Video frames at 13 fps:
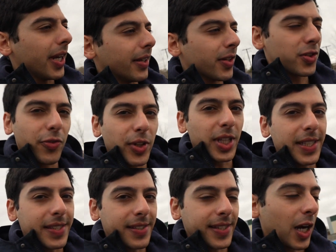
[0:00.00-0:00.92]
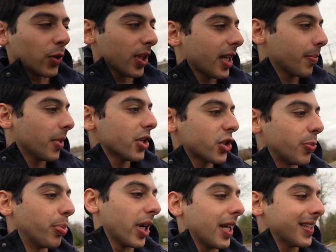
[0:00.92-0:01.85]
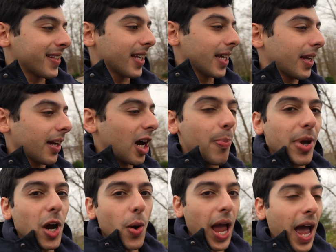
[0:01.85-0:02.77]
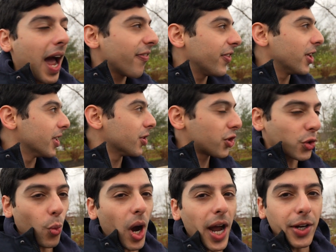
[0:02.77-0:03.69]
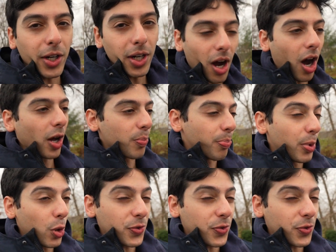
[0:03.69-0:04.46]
it doesn't really sound like much, but it's like about ½ an inch wider on both